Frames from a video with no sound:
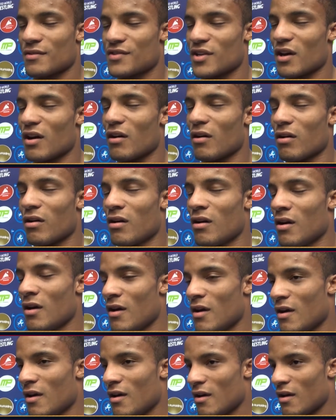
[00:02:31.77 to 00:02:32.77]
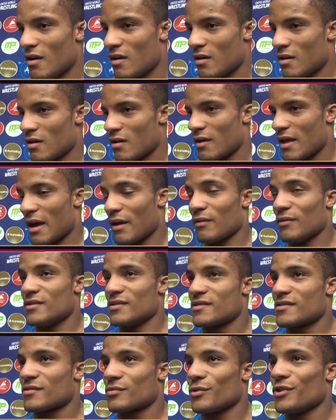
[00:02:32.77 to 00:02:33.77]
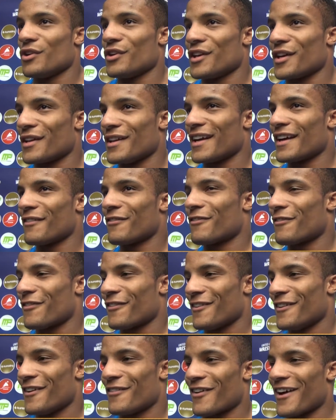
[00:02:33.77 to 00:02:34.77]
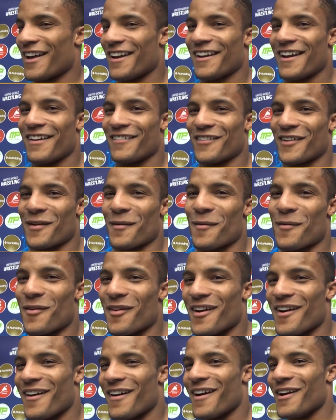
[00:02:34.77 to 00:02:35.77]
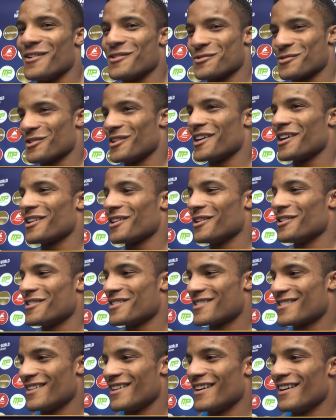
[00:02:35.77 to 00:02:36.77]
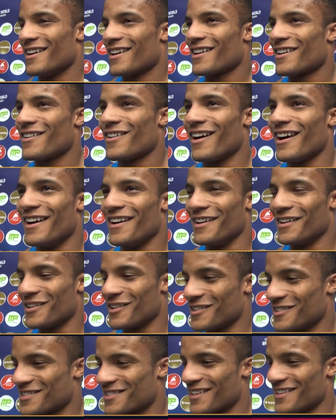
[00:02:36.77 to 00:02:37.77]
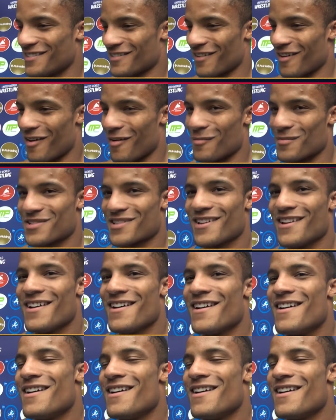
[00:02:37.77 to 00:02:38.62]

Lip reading: So I was really, like, if I didn't have to come over here, I was really close to crying in Coach Slade's arms.